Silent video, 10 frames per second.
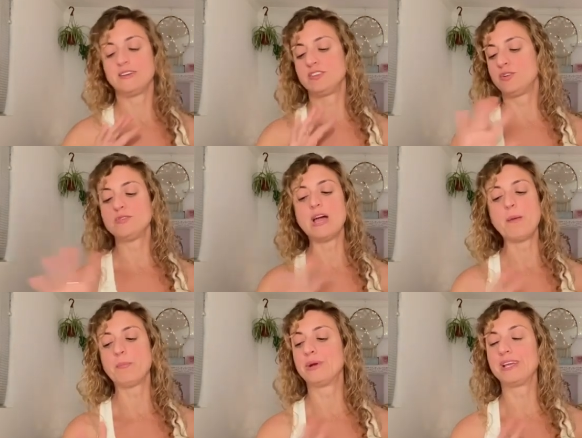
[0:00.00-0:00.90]
You're
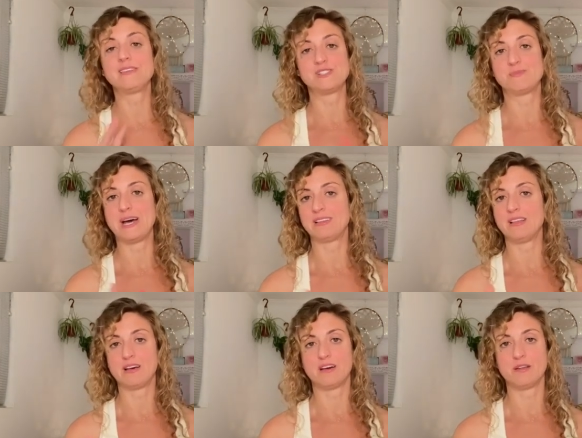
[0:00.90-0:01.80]
not bringing this bad
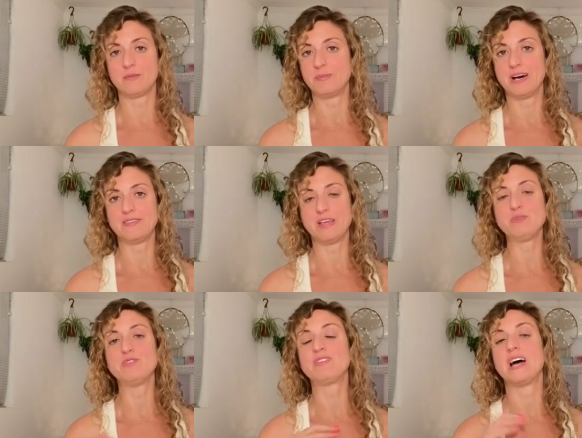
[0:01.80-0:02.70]
luck on, upon them.
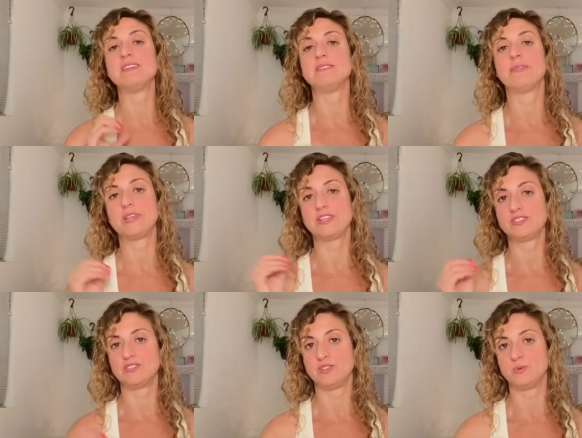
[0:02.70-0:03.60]
You've got nothing
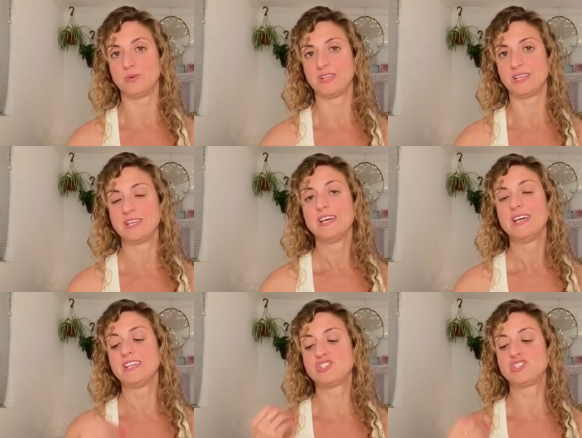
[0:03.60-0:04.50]
to do with it.
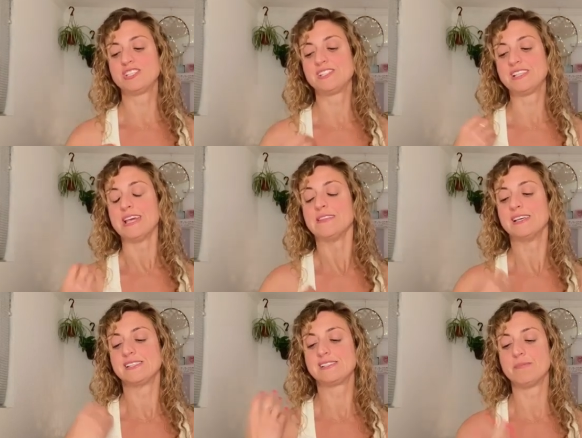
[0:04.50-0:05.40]
It's just saying
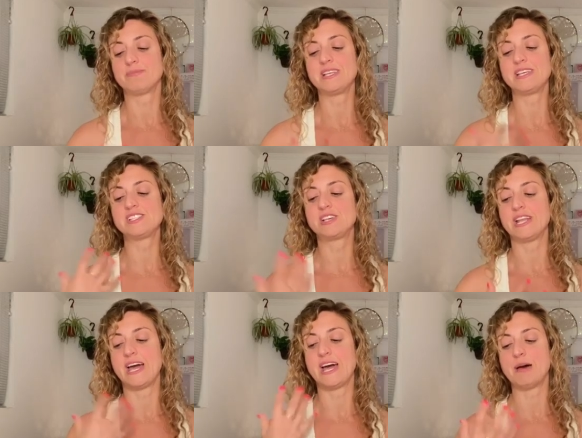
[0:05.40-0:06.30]
that something is going
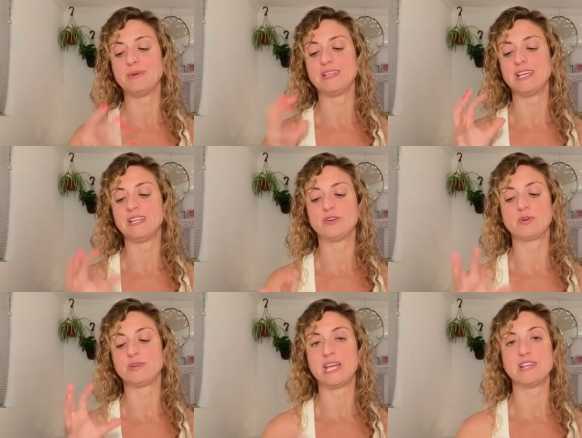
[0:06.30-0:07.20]
to happen in a
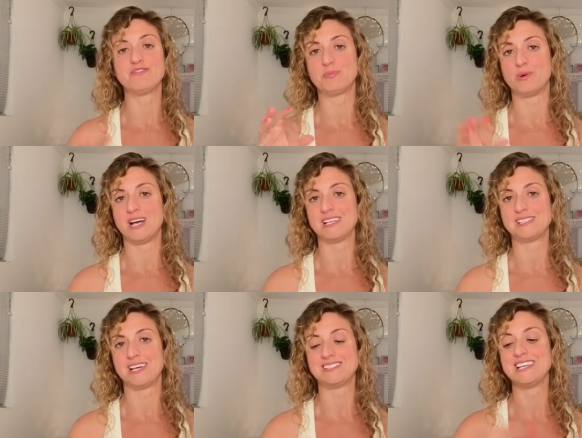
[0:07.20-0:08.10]
creative
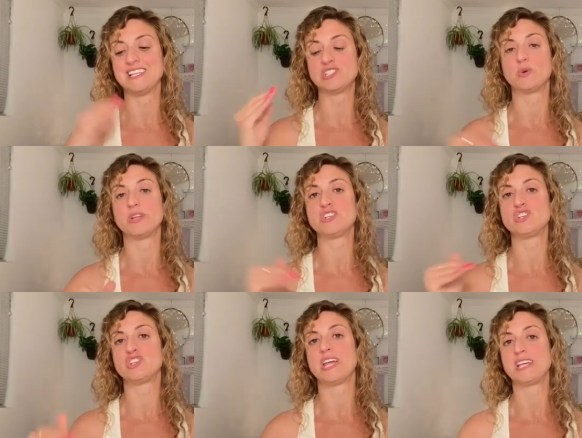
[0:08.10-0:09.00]
process. It's going to
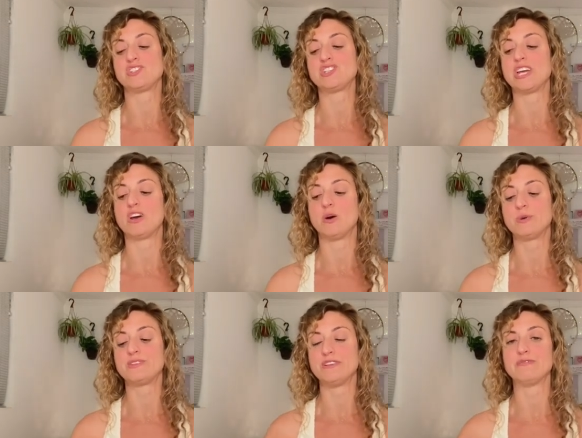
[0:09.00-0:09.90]
change and go a
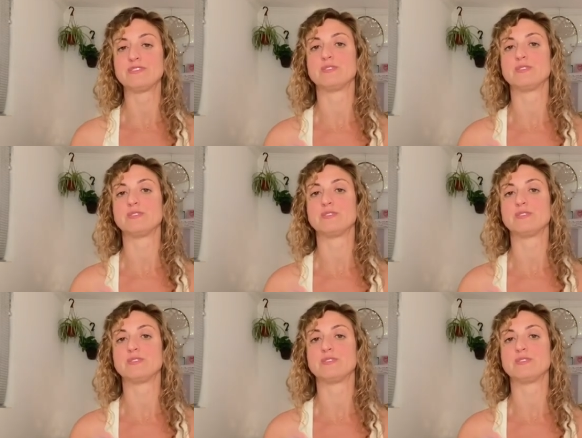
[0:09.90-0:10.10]
different